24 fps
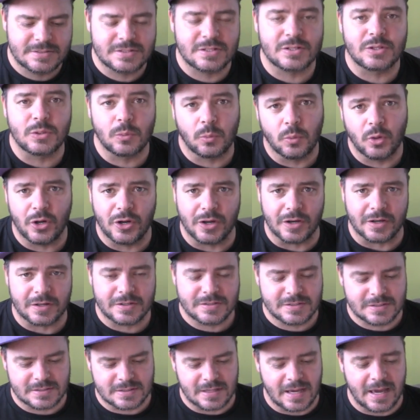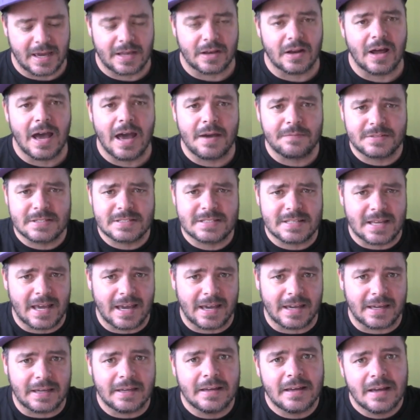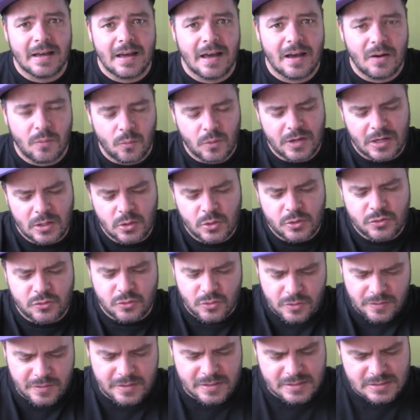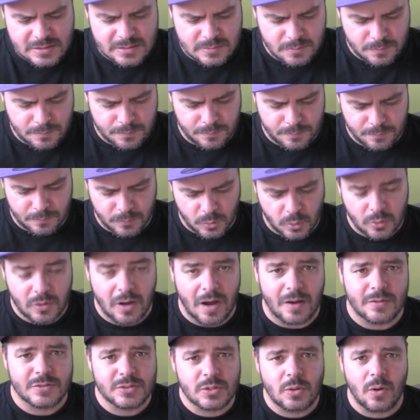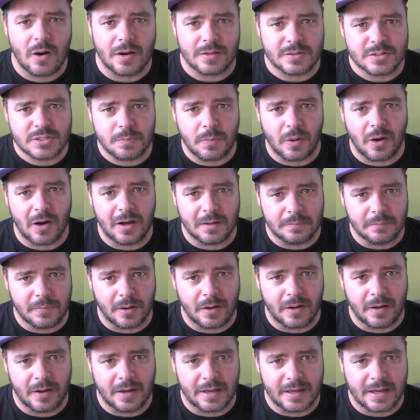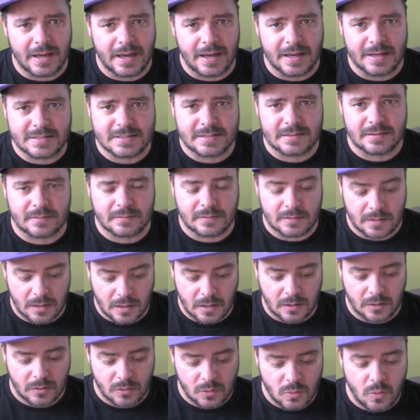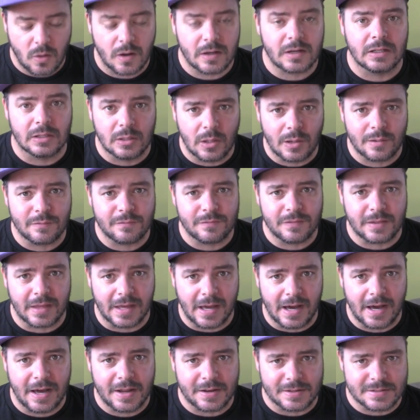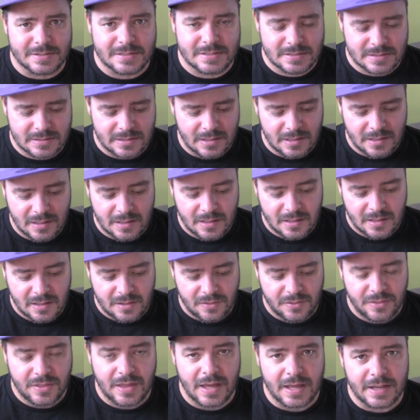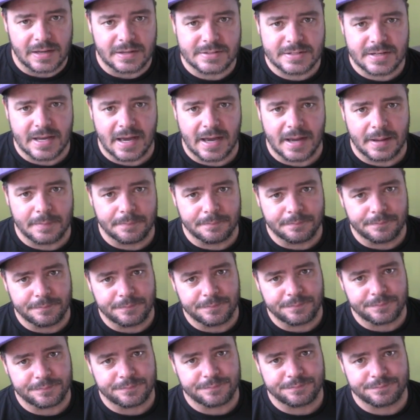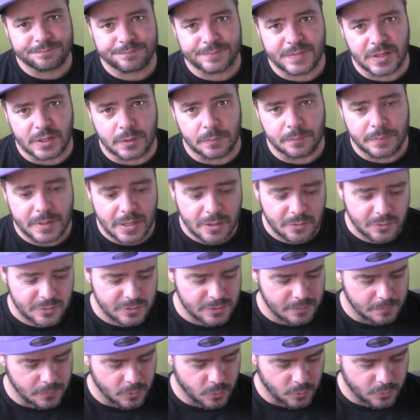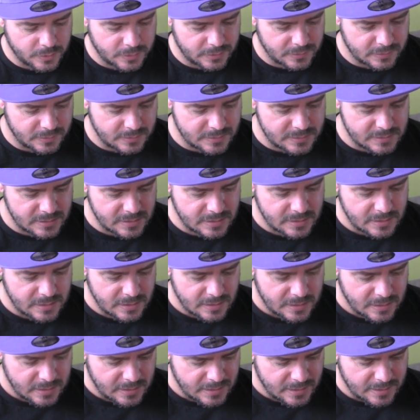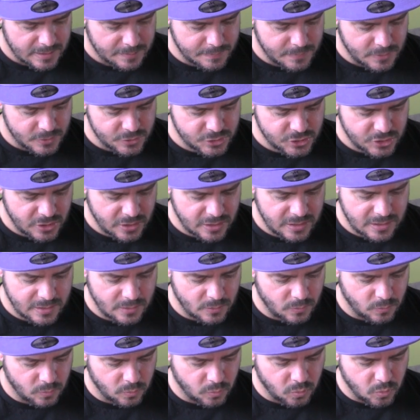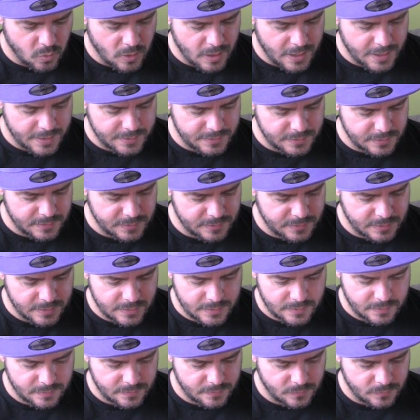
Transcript: the works. And I have to say, when I looked through this book, I was quite inspired by quite a lot of the artists that that appear in the book. And I'll show you one